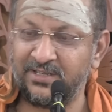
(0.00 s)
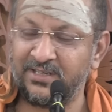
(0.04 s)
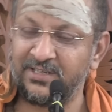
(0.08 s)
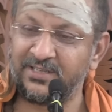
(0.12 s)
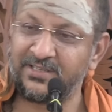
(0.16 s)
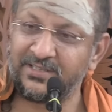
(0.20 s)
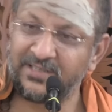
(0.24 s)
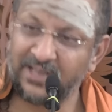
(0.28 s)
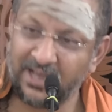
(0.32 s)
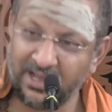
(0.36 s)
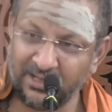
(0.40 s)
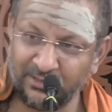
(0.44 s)

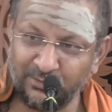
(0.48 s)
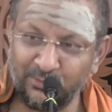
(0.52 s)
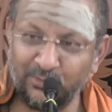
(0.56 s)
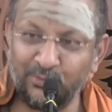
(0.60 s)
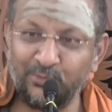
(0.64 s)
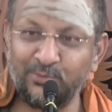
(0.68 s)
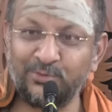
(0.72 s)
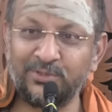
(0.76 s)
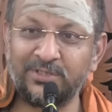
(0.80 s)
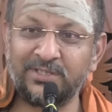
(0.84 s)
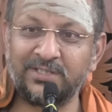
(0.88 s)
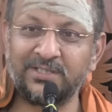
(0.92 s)

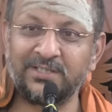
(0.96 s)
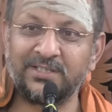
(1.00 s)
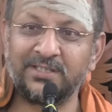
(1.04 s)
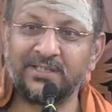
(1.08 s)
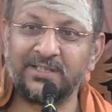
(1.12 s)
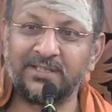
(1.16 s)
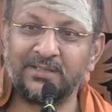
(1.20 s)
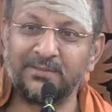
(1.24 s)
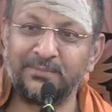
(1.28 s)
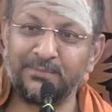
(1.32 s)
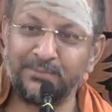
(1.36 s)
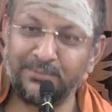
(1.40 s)
Sadhus,
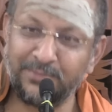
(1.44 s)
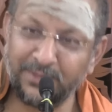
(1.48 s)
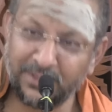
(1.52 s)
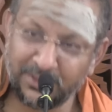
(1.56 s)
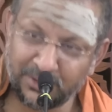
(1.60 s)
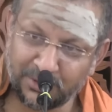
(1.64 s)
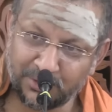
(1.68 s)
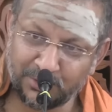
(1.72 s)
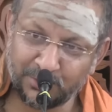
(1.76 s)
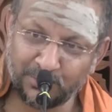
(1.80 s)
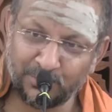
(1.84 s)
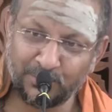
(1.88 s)

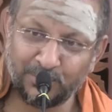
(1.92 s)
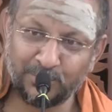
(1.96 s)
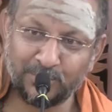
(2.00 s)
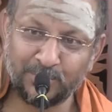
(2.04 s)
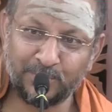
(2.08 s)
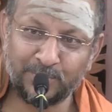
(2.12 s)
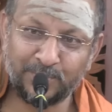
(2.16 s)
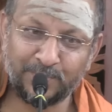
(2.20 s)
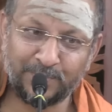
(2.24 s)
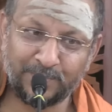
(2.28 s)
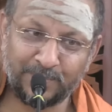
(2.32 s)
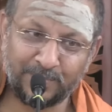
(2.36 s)
bhikshu,